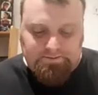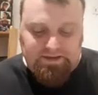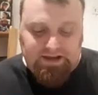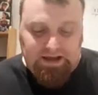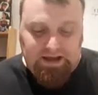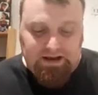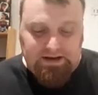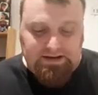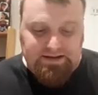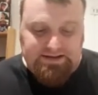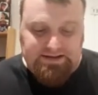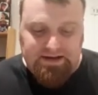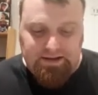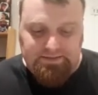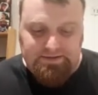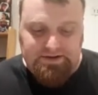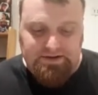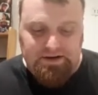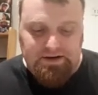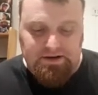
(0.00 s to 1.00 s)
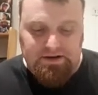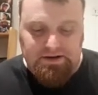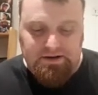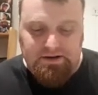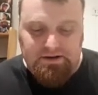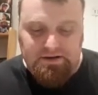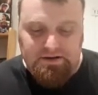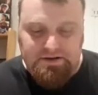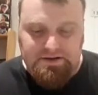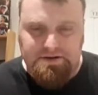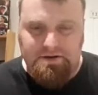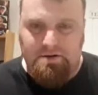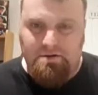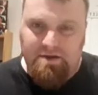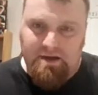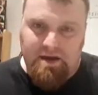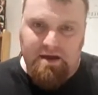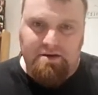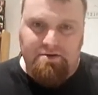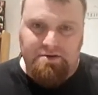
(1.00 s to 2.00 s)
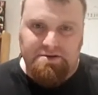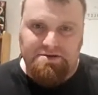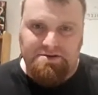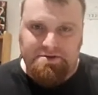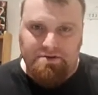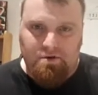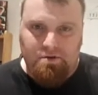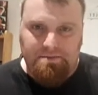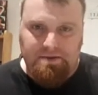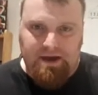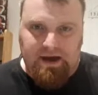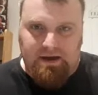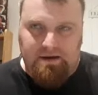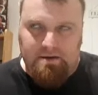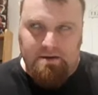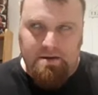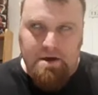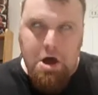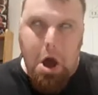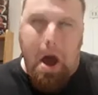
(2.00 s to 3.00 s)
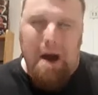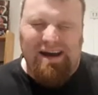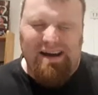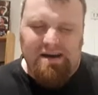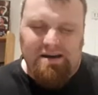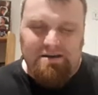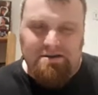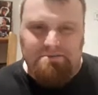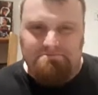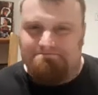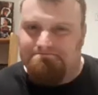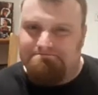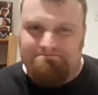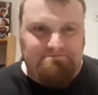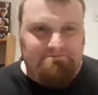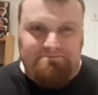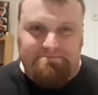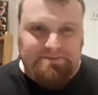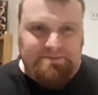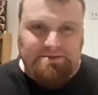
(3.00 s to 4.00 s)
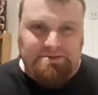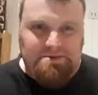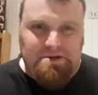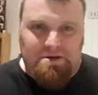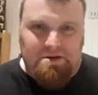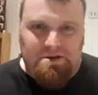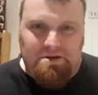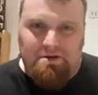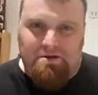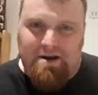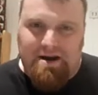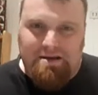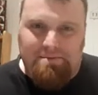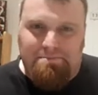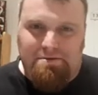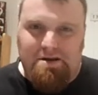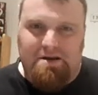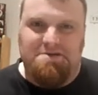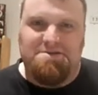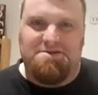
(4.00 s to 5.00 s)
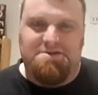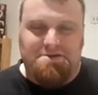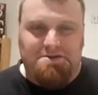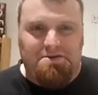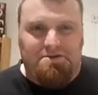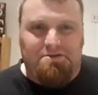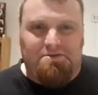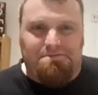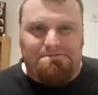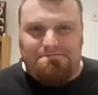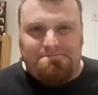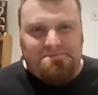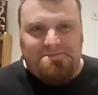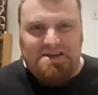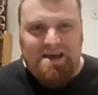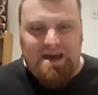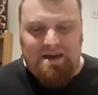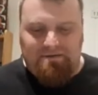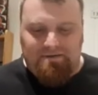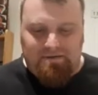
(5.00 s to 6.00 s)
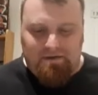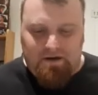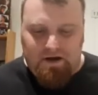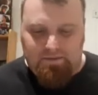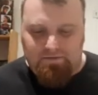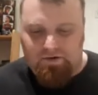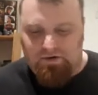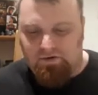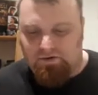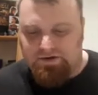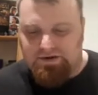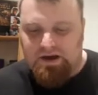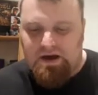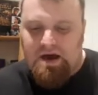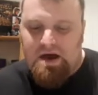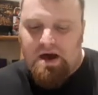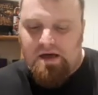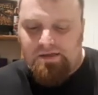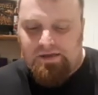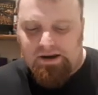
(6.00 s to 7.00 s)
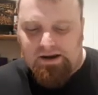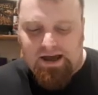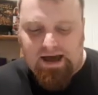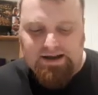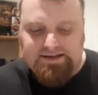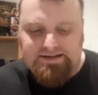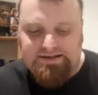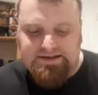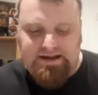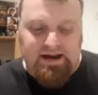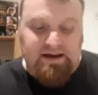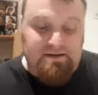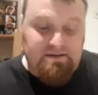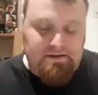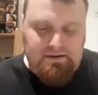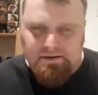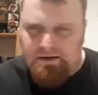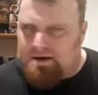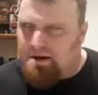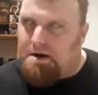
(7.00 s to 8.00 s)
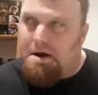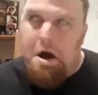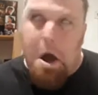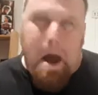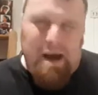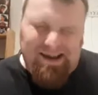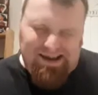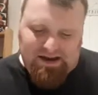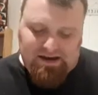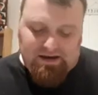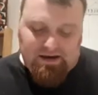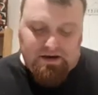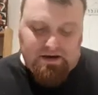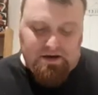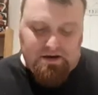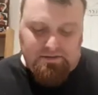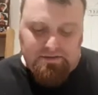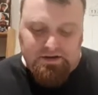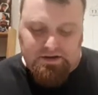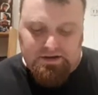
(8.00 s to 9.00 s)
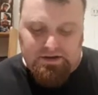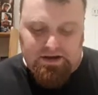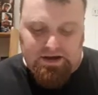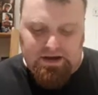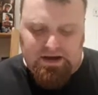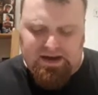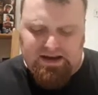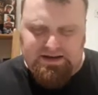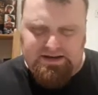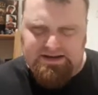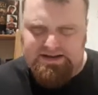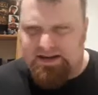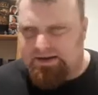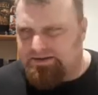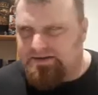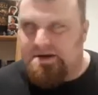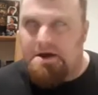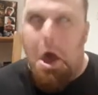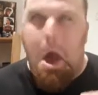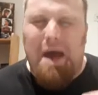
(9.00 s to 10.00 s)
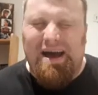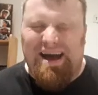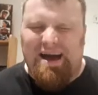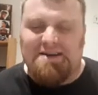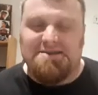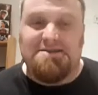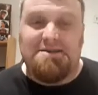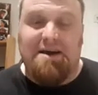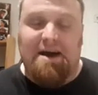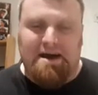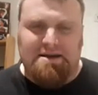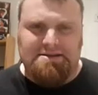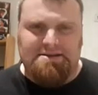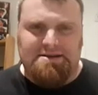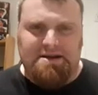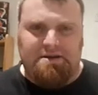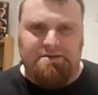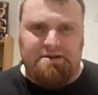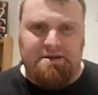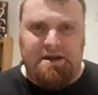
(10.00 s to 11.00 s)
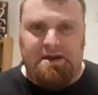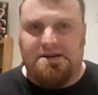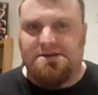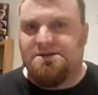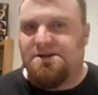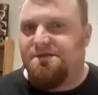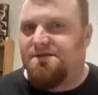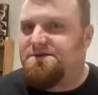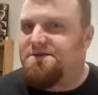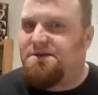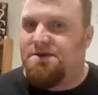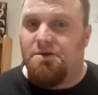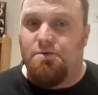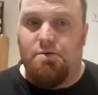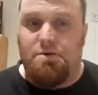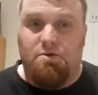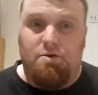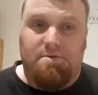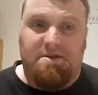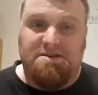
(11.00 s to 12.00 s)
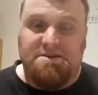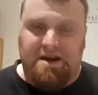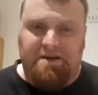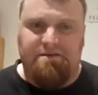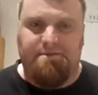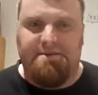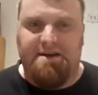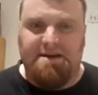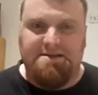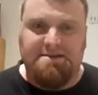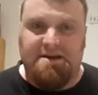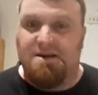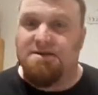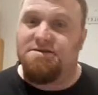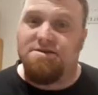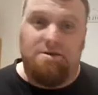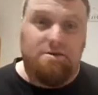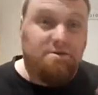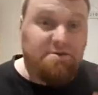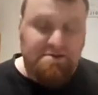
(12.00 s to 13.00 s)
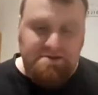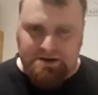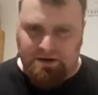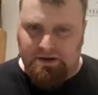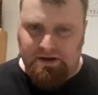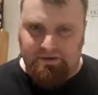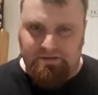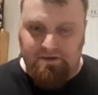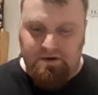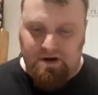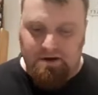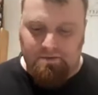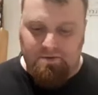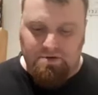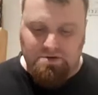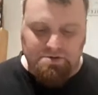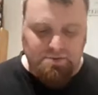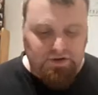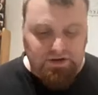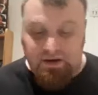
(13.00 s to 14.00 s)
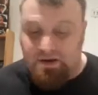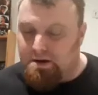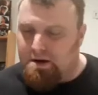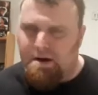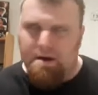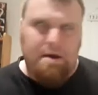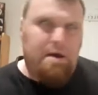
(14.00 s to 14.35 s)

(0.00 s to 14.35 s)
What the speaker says: Interceptor to the Icarus Storm Cannon, you're adding +2 to hit flying models. The Las Talon, the Interceptor has cancelled out the negativity you would normally take from the Las Cannon, so you can still hit flying models with it,